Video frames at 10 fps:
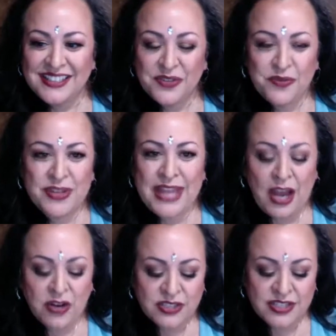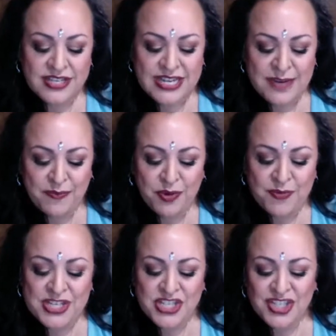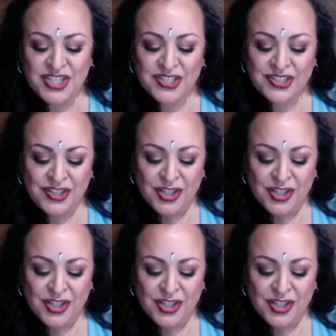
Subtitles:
without needing permission